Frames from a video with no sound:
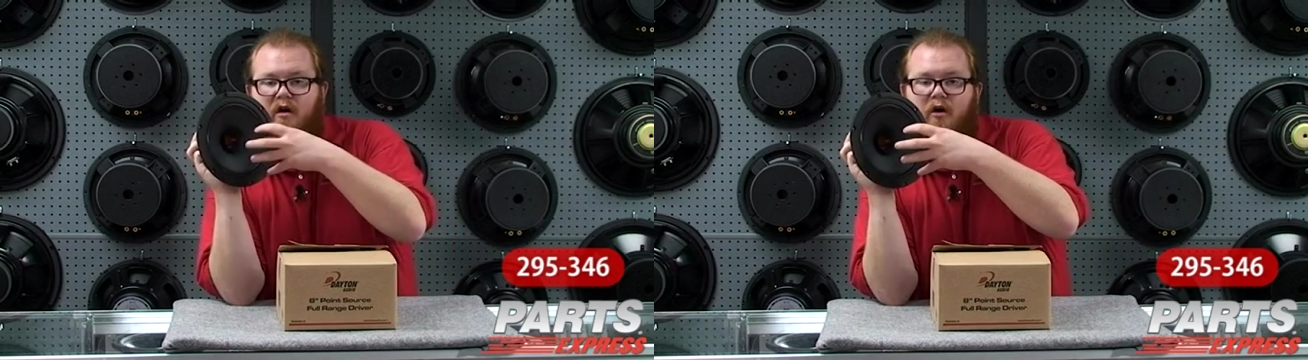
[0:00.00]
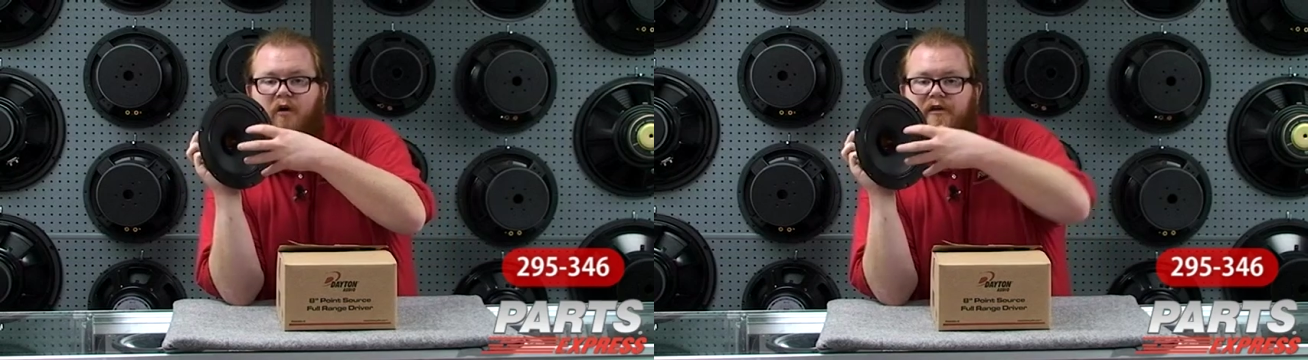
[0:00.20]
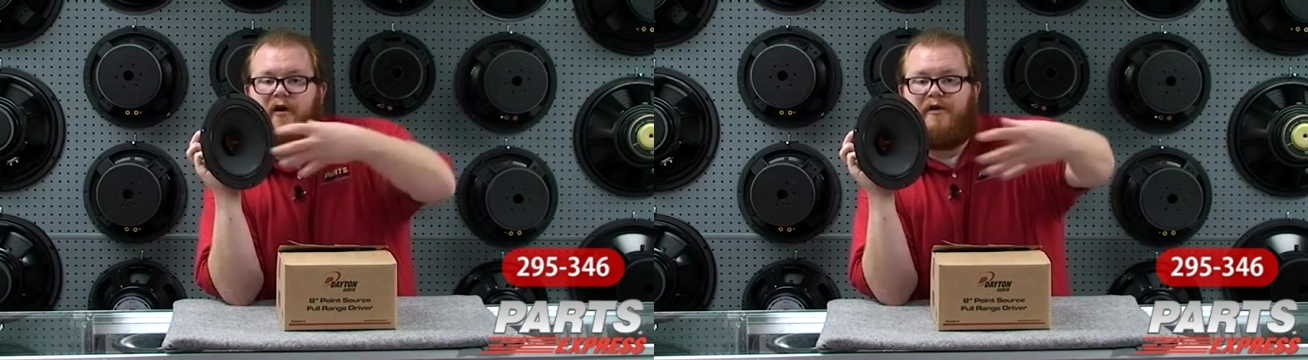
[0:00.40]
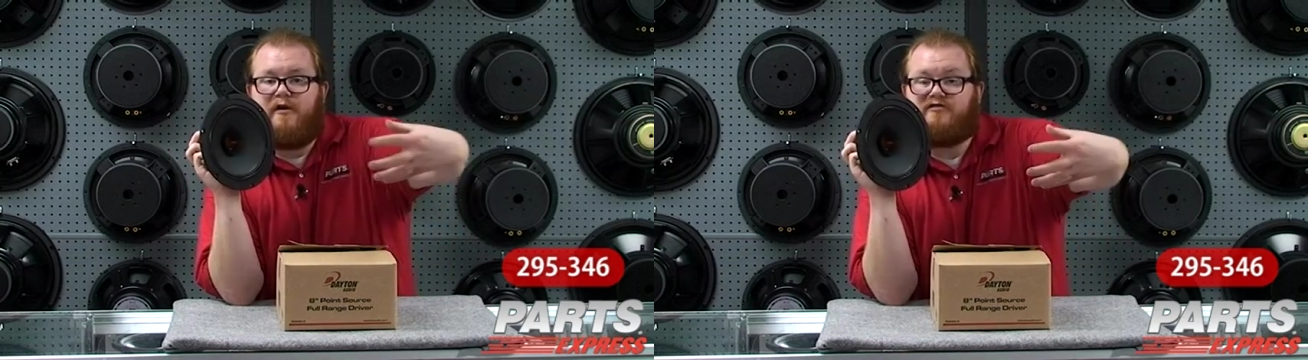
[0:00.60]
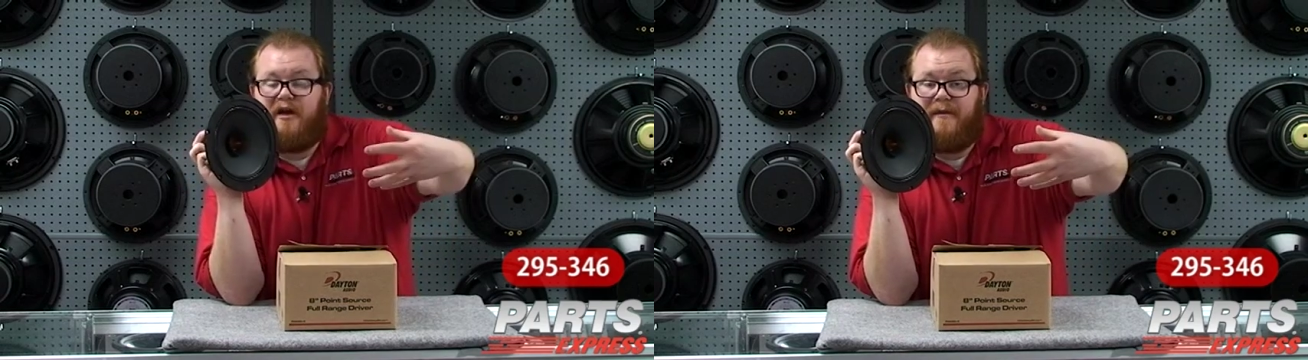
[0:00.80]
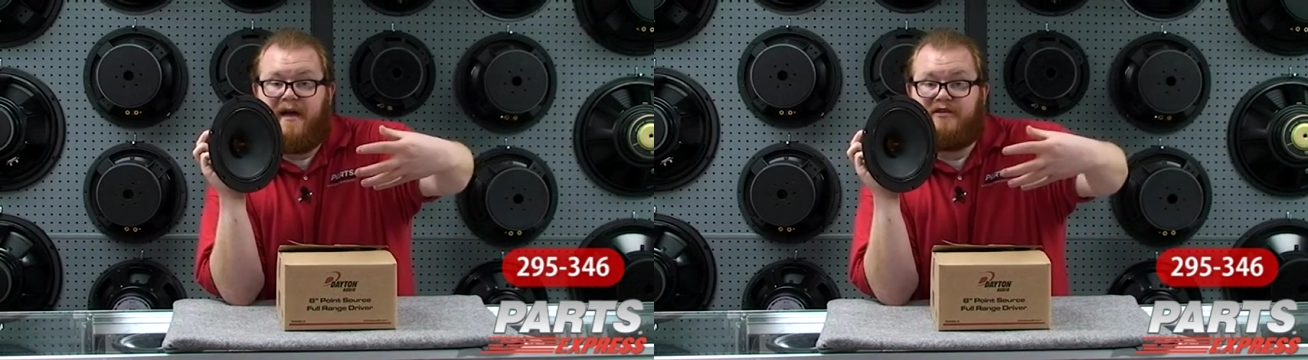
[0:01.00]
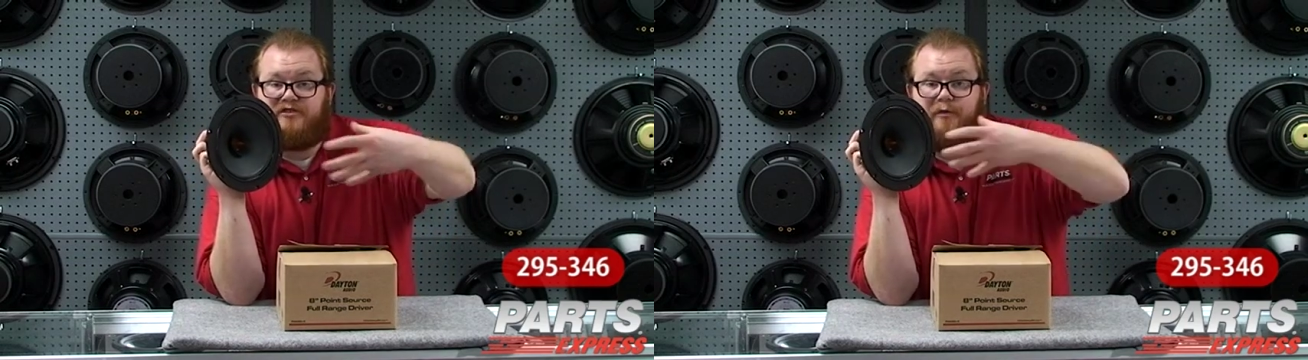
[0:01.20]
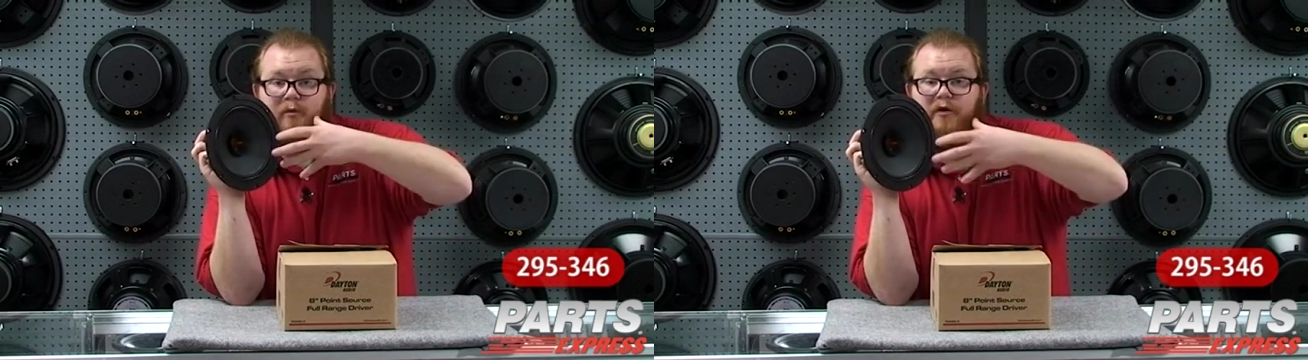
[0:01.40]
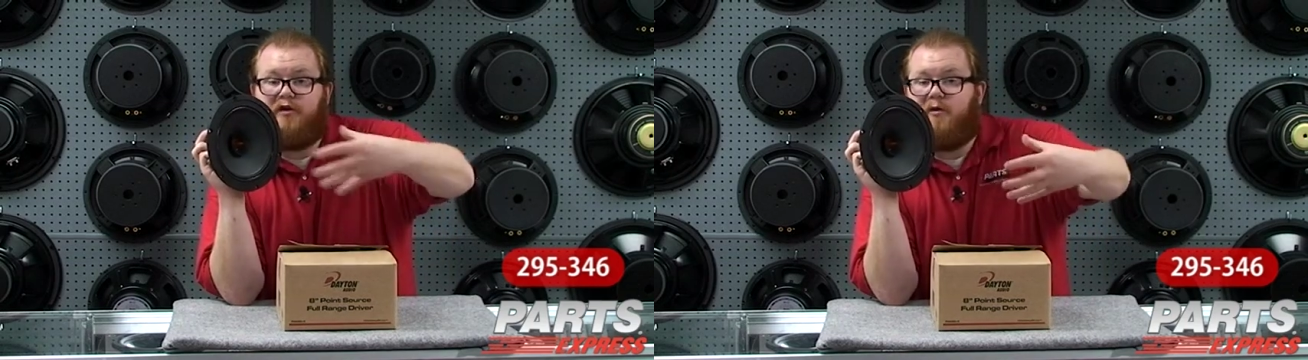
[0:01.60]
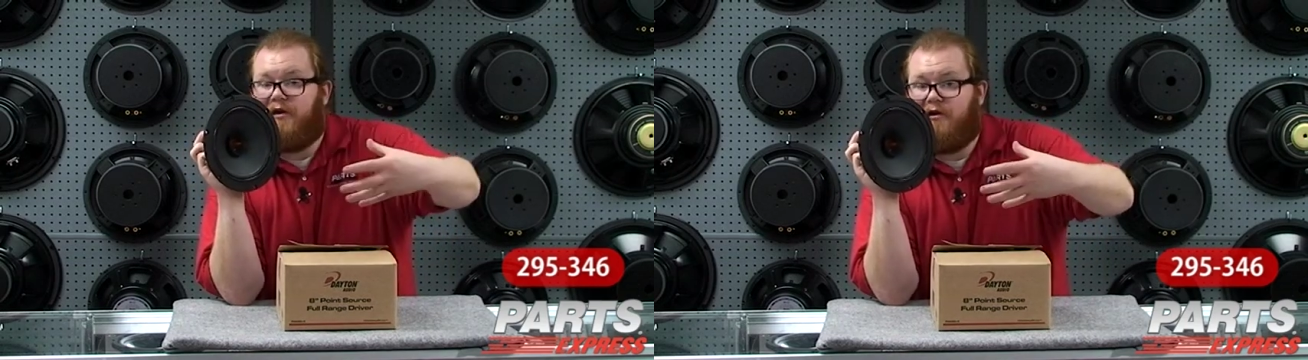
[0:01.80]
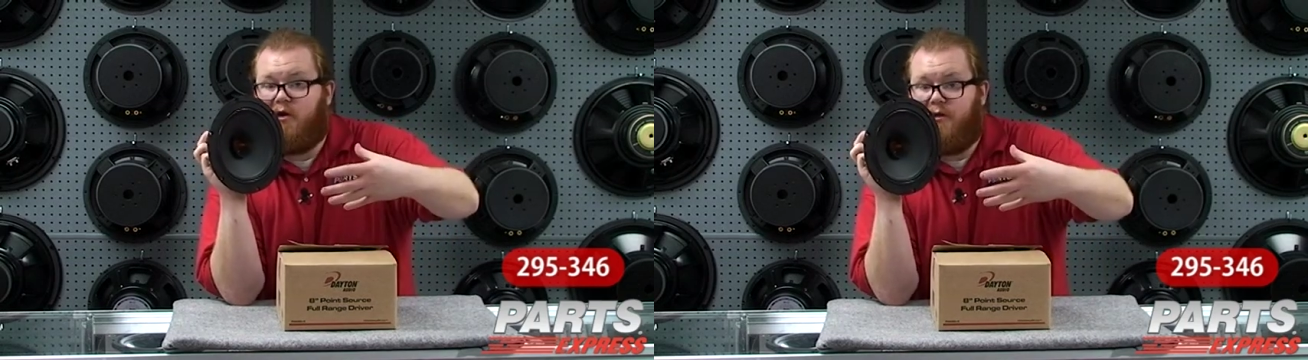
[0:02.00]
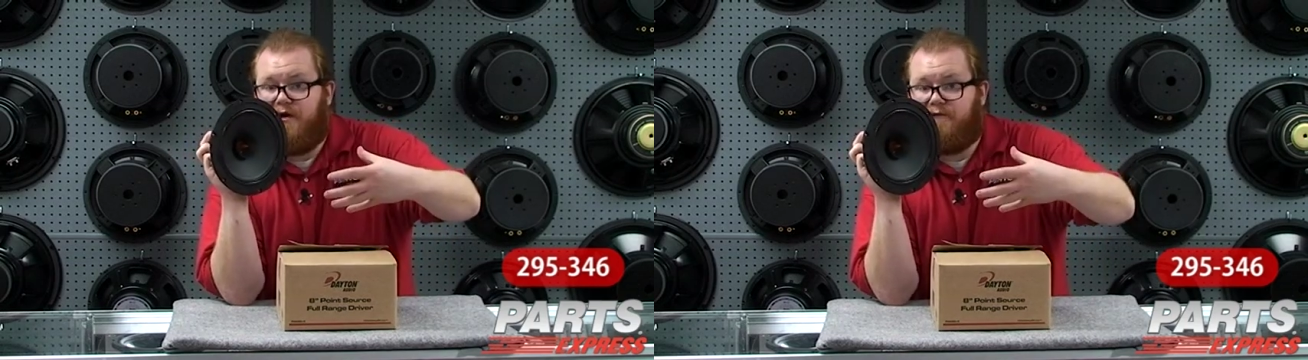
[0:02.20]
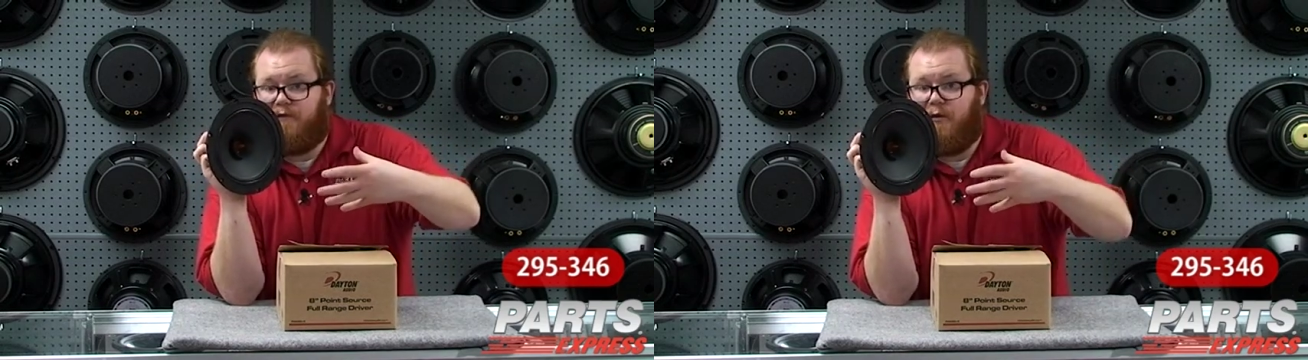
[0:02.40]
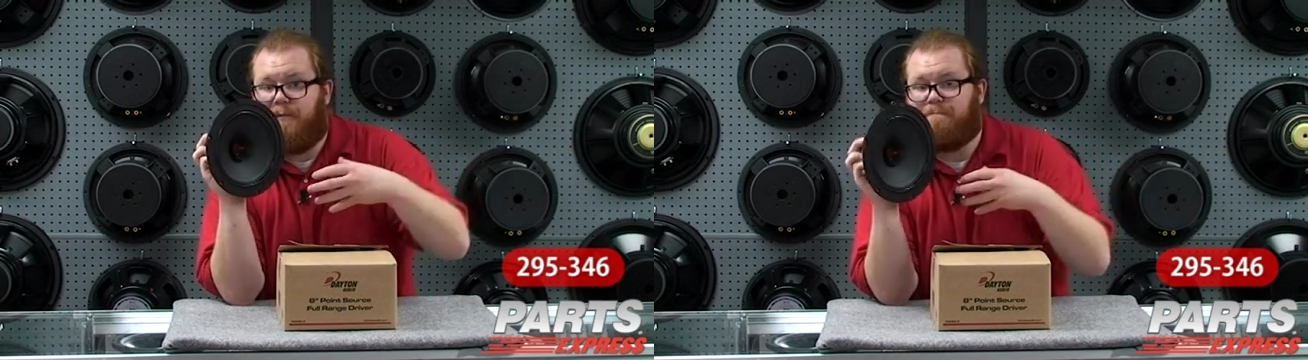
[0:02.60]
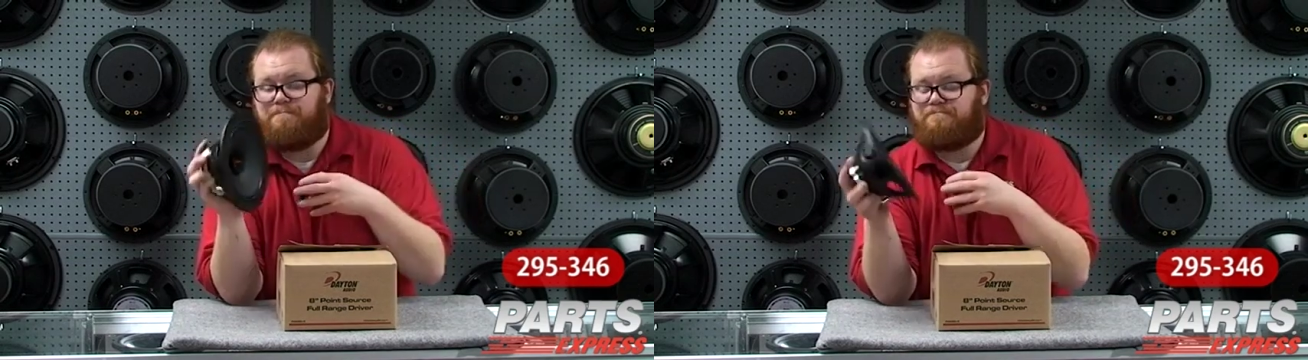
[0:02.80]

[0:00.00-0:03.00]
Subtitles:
All the audio is coming at you in one coherent waveform.